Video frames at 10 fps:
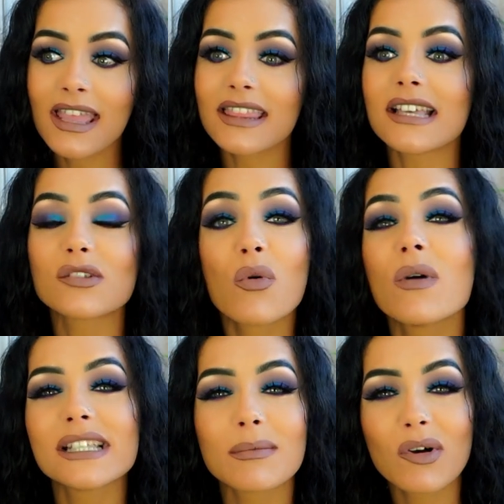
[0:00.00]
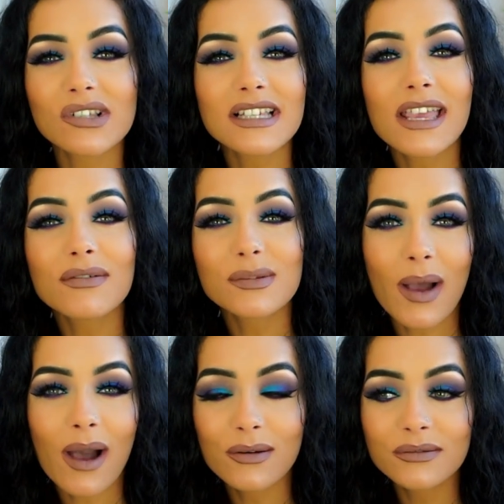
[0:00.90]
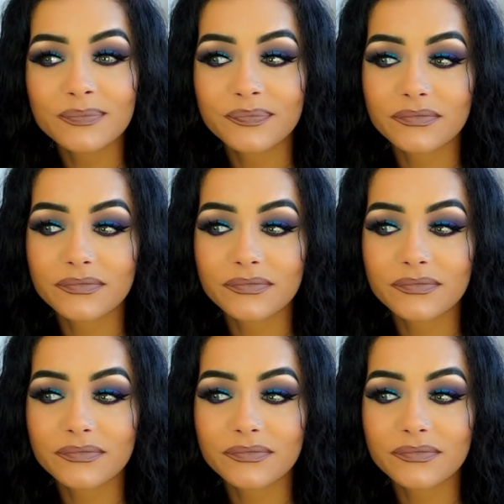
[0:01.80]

there's always a positive as well.